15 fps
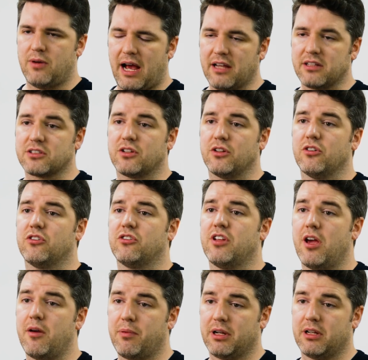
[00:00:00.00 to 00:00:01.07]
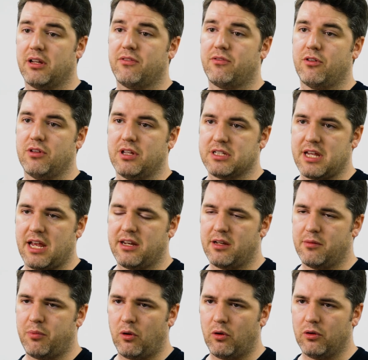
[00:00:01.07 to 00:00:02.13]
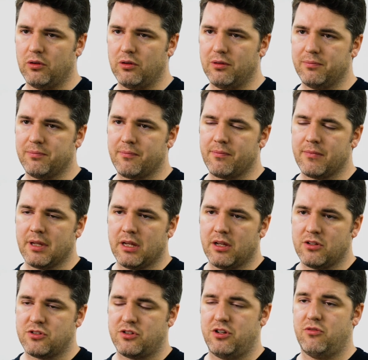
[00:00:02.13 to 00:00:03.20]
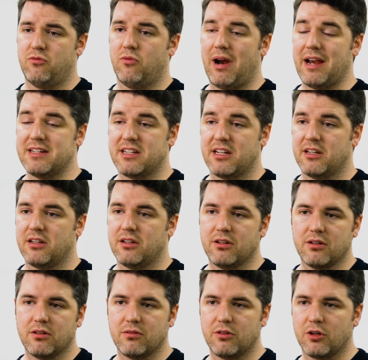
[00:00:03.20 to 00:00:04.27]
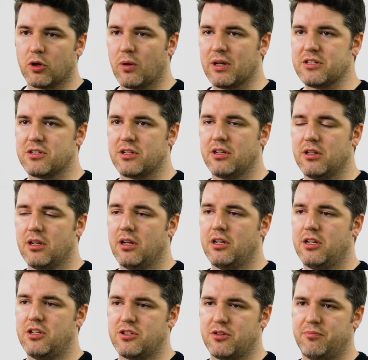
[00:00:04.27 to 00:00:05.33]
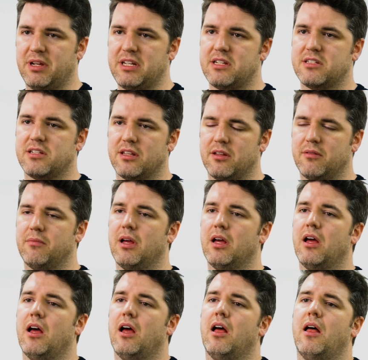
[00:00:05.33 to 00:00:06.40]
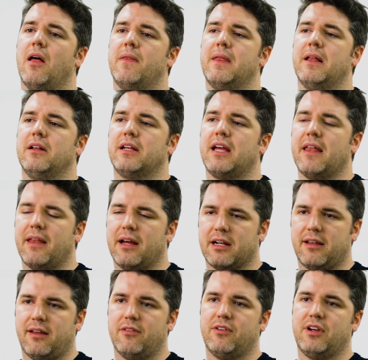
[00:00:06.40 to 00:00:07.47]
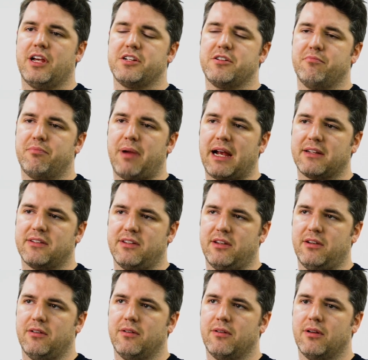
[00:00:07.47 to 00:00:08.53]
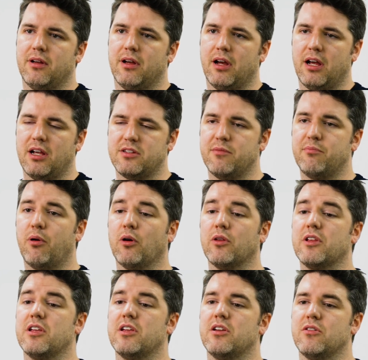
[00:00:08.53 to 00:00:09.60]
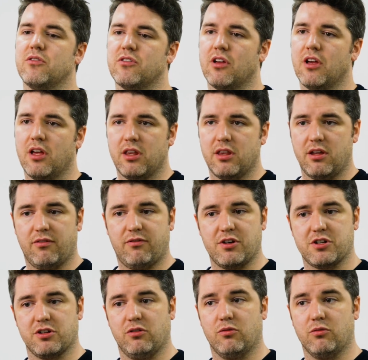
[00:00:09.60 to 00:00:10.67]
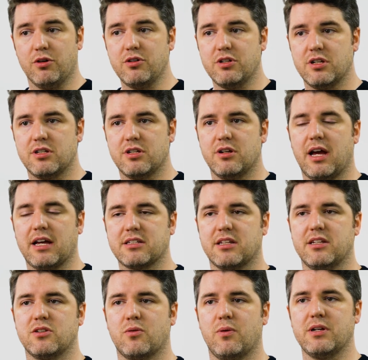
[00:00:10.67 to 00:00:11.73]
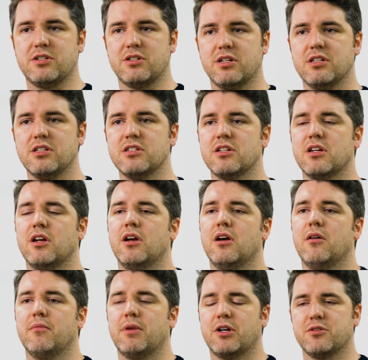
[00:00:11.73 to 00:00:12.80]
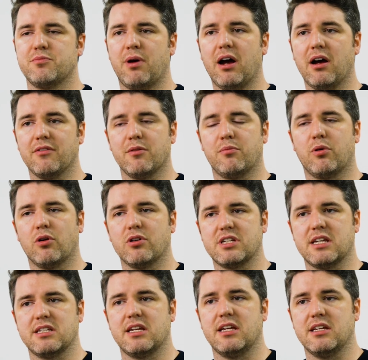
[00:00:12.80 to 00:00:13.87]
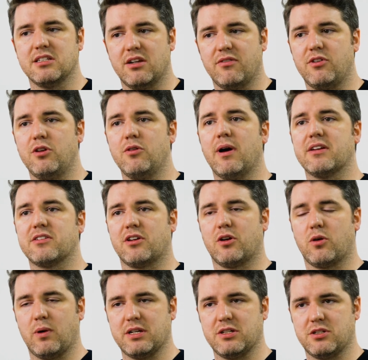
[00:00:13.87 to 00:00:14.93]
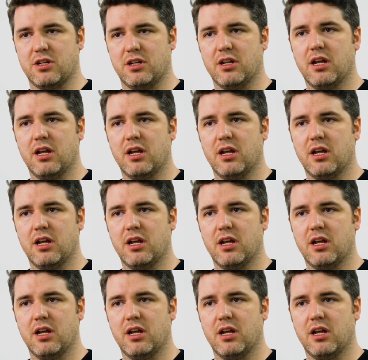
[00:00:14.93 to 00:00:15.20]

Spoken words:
ask those typically through the tender portal. So you write in your question, you submit it to them, and they'll get that clarification back to you. It's important that you use the official route to ask these questions, because part of the process is if you ask a question